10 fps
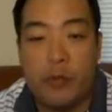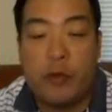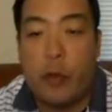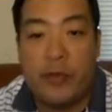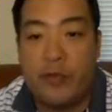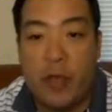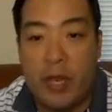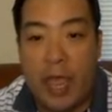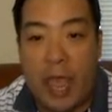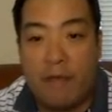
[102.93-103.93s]
which is always
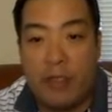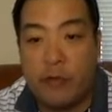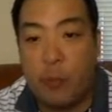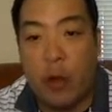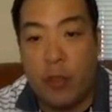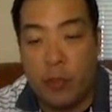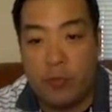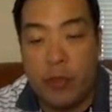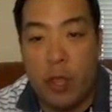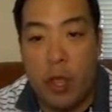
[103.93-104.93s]
fun to have at least one of
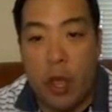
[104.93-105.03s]
those